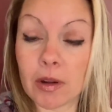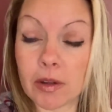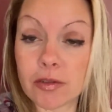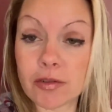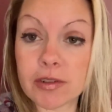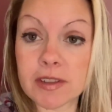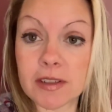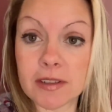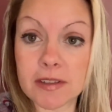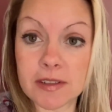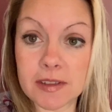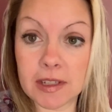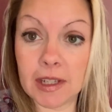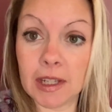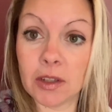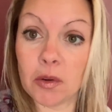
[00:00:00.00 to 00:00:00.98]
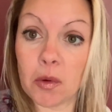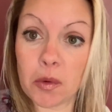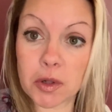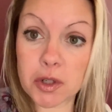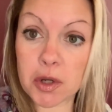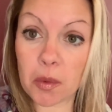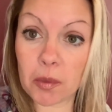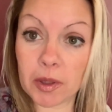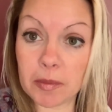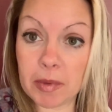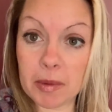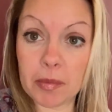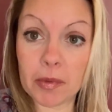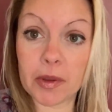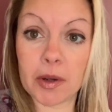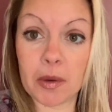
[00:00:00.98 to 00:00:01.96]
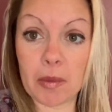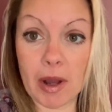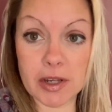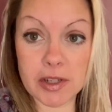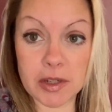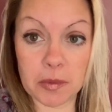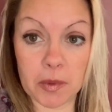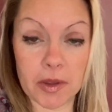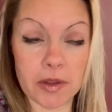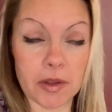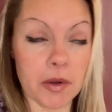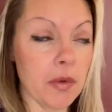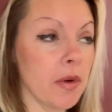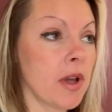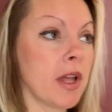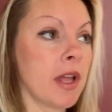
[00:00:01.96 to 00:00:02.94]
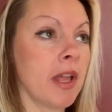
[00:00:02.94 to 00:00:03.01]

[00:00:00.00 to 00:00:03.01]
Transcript: interested in seeing or showing people that are watching with you.